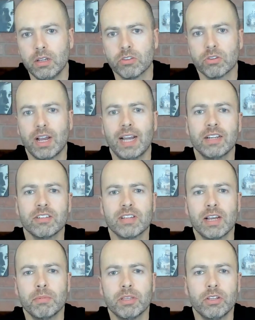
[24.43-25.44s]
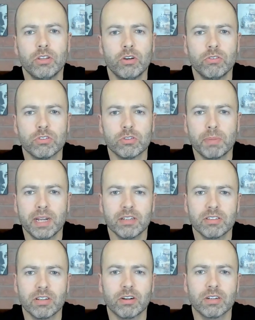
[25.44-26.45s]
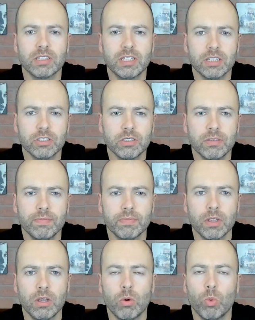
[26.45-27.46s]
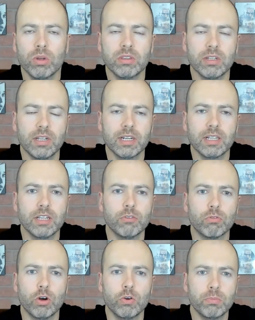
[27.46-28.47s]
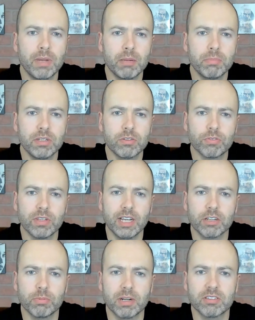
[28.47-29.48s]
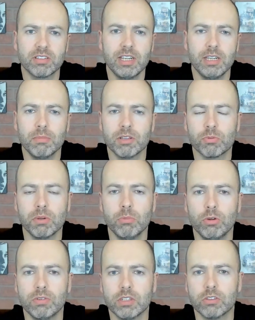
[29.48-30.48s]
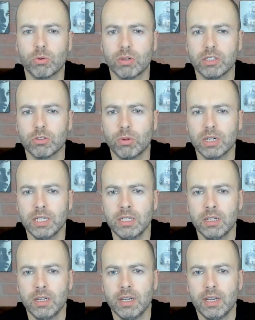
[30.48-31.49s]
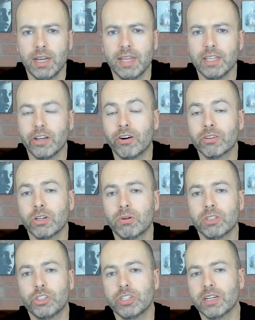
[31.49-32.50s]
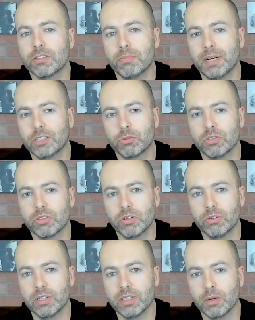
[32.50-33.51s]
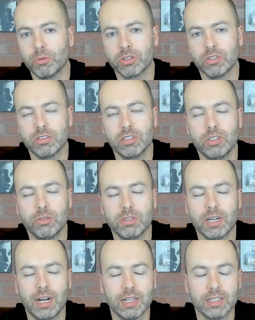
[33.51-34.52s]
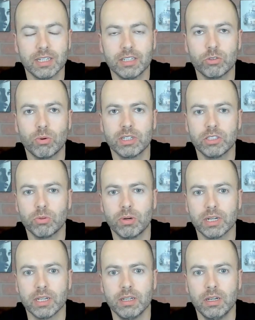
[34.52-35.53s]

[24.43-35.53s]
I examined the known specs and architecture, what the likely roadmap is for the Xbox team as we move into 2020, and the ongoing chess match with Sony that will continue into holiday 2020.